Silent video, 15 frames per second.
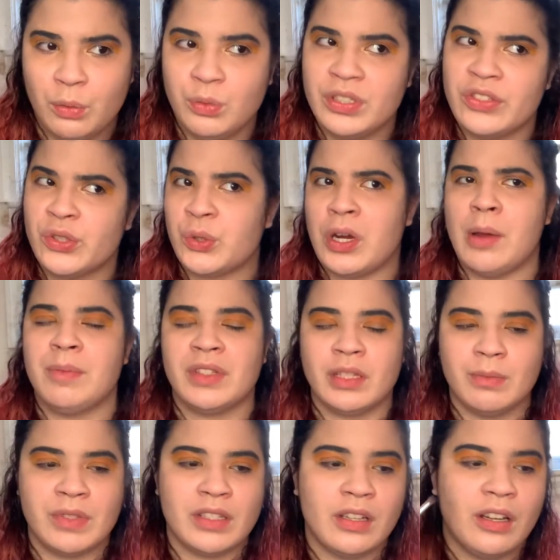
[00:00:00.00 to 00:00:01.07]
who describes
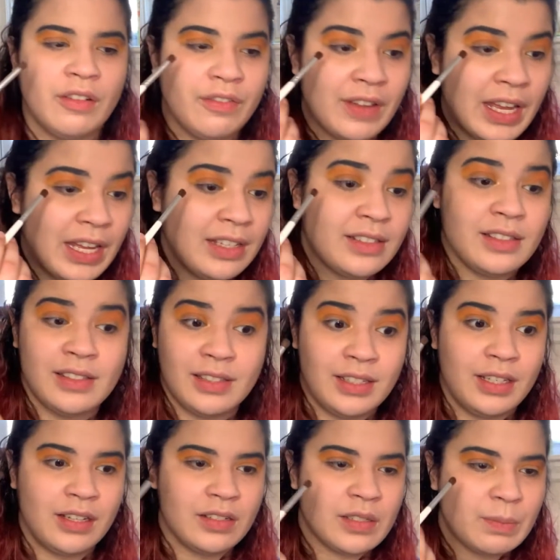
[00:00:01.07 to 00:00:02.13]
themselves as
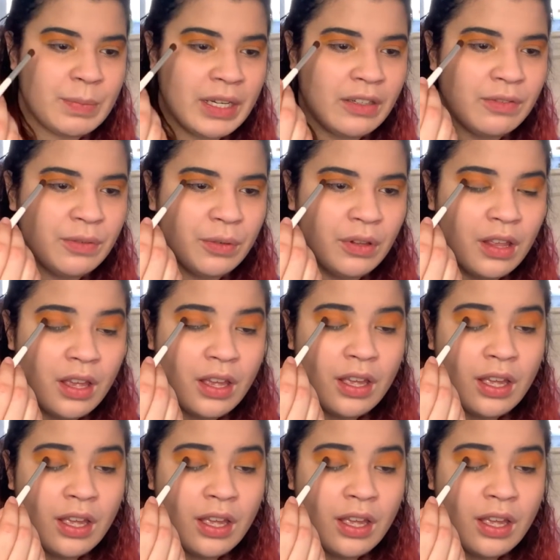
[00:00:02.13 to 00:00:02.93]
sick and spiteful.